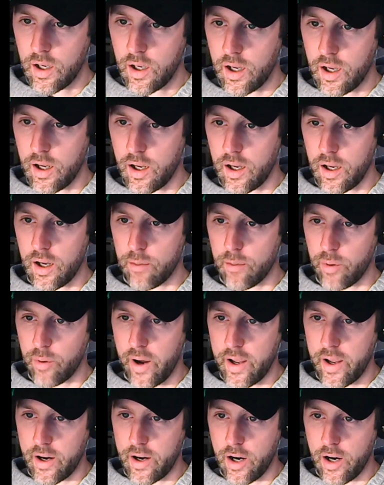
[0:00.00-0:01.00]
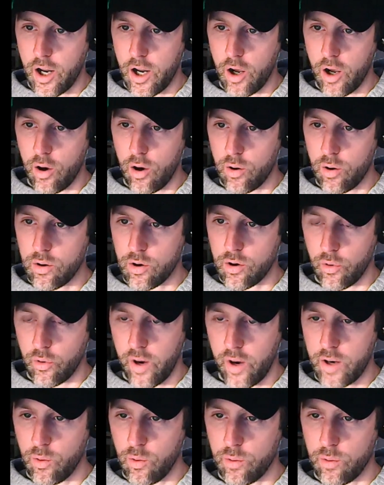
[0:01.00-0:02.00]
Brian, no.
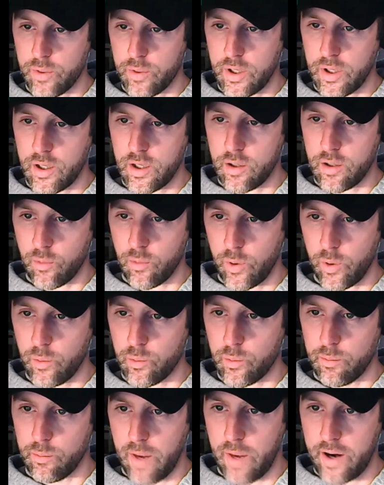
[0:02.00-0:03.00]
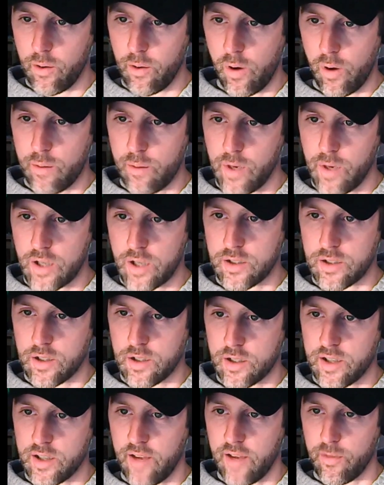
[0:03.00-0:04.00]
Greg will be. My Aquarium Box
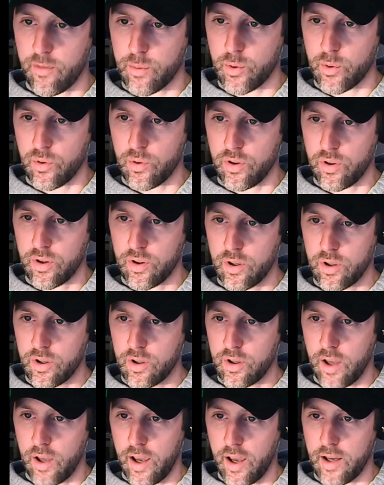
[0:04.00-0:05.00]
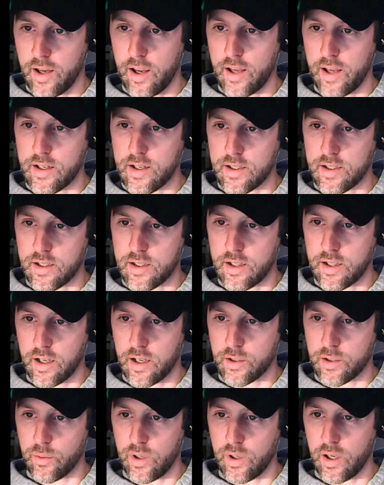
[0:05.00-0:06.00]
does have a booth at NEC
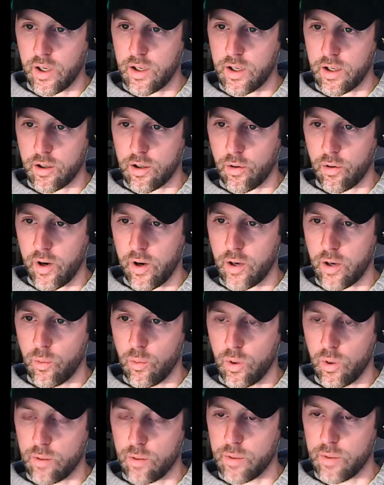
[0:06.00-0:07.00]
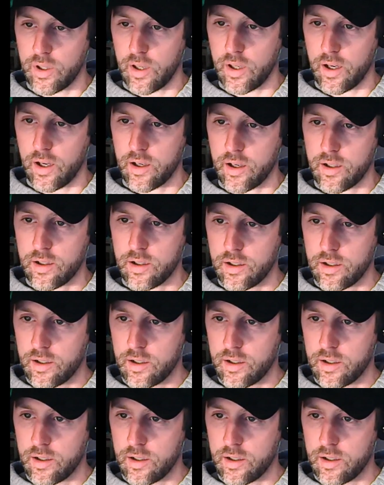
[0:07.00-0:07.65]
next weekend, and Greg will be there.